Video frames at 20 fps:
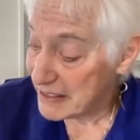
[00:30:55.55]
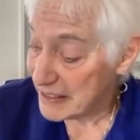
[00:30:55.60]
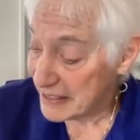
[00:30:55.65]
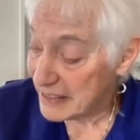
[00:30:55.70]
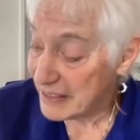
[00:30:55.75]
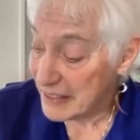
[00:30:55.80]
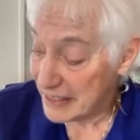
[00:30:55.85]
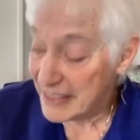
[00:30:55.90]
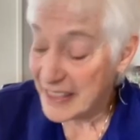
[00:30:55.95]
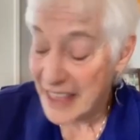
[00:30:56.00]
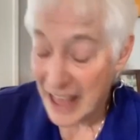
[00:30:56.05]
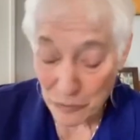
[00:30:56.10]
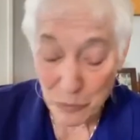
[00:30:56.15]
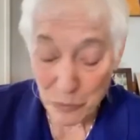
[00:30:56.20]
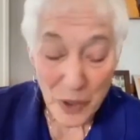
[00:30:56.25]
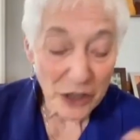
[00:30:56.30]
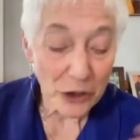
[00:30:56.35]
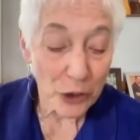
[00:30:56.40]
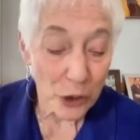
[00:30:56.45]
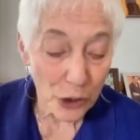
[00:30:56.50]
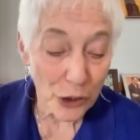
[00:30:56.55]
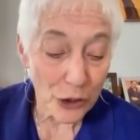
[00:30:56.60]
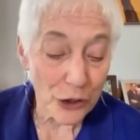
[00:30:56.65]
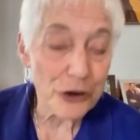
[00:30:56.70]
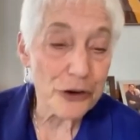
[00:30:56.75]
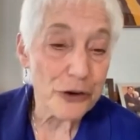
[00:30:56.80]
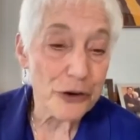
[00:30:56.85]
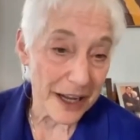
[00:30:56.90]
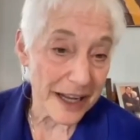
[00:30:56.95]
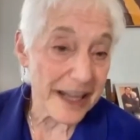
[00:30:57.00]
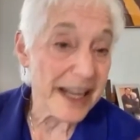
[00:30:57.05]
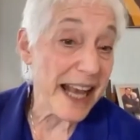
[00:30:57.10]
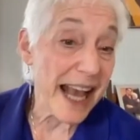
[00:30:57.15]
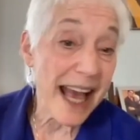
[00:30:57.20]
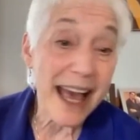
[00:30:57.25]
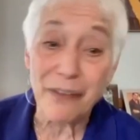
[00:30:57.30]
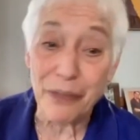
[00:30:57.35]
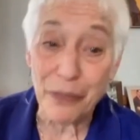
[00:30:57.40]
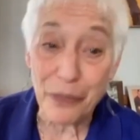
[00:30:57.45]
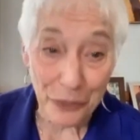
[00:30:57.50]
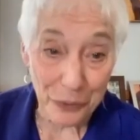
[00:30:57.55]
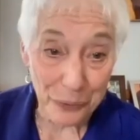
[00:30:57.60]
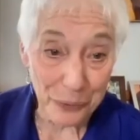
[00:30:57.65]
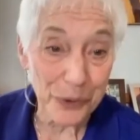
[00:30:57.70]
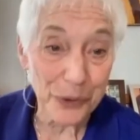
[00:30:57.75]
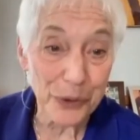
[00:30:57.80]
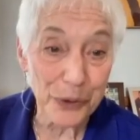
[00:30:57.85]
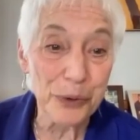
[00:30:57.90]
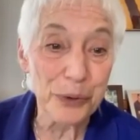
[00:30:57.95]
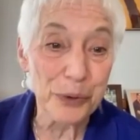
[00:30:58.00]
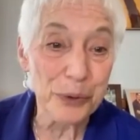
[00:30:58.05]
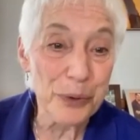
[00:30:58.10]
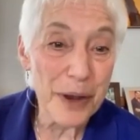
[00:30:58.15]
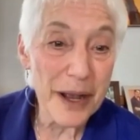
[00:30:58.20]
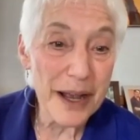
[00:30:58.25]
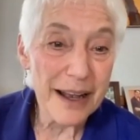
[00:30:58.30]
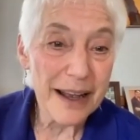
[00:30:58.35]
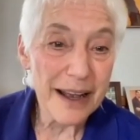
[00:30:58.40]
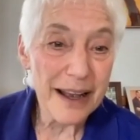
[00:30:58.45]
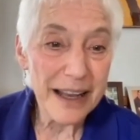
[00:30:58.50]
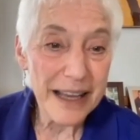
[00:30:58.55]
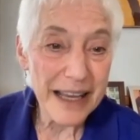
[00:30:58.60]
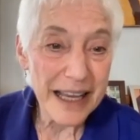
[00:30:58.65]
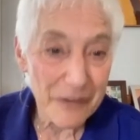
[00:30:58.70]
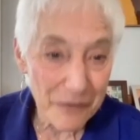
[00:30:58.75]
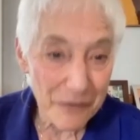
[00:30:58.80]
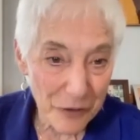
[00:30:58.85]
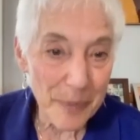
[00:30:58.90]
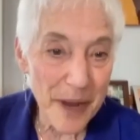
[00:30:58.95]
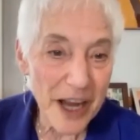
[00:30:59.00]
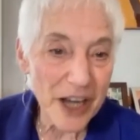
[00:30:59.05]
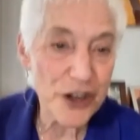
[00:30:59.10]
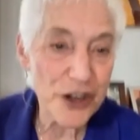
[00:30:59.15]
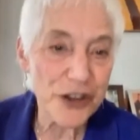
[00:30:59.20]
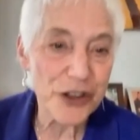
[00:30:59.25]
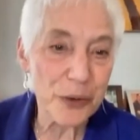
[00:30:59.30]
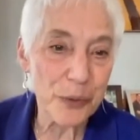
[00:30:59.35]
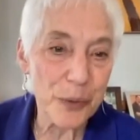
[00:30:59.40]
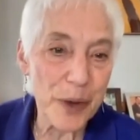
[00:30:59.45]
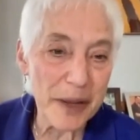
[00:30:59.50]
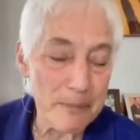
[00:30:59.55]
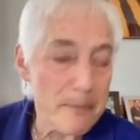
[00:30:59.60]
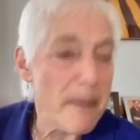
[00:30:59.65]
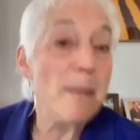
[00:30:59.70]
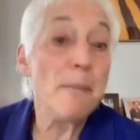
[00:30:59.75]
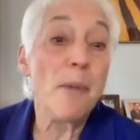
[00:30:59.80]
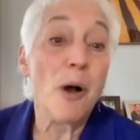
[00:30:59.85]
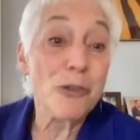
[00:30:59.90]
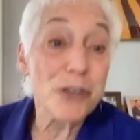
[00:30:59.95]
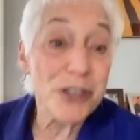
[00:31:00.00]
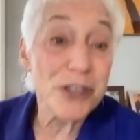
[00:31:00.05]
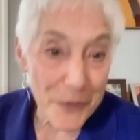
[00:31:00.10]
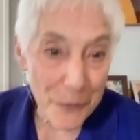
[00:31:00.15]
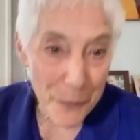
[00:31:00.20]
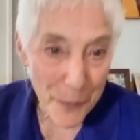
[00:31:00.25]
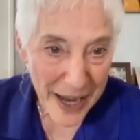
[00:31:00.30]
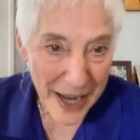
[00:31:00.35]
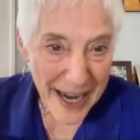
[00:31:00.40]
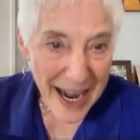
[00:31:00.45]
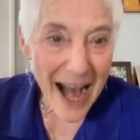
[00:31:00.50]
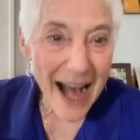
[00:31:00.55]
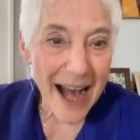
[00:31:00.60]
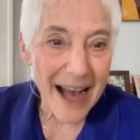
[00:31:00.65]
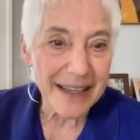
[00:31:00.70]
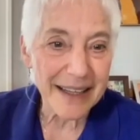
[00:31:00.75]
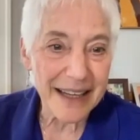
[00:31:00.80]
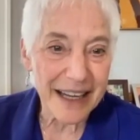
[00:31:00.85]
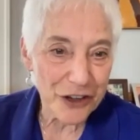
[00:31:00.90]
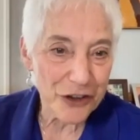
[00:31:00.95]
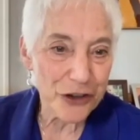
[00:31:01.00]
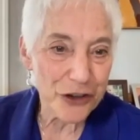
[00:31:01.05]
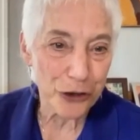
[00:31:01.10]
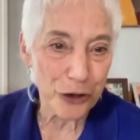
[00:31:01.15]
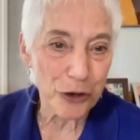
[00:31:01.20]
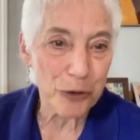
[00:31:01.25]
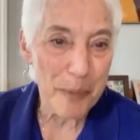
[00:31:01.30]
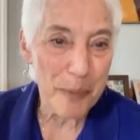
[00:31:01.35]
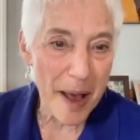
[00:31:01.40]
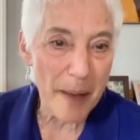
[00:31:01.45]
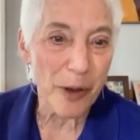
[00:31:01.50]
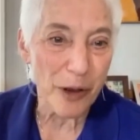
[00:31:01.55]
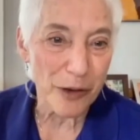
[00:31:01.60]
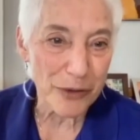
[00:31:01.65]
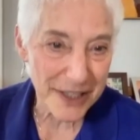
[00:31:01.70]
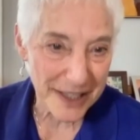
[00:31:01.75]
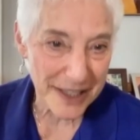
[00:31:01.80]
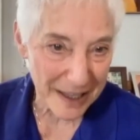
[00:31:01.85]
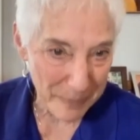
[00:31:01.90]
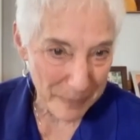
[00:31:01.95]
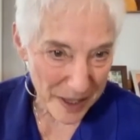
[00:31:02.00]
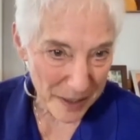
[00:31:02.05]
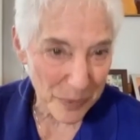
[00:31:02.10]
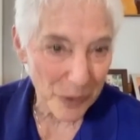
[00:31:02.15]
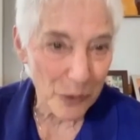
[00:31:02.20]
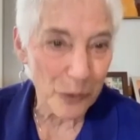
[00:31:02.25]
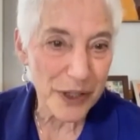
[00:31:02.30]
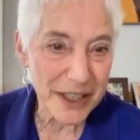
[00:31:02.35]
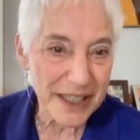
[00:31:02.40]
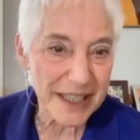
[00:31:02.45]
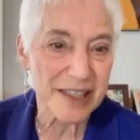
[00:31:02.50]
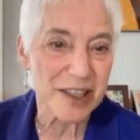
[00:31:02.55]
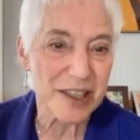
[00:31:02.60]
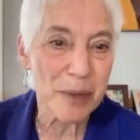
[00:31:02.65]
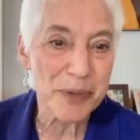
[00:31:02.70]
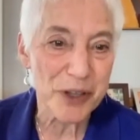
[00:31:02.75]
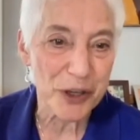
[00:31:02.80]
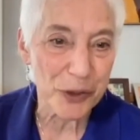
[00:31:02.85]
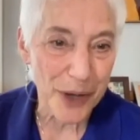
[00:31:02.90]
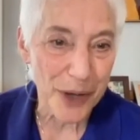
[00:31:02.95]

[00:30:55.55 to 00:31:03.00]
then we learned again through information memos that we got, internal memos that people would slip to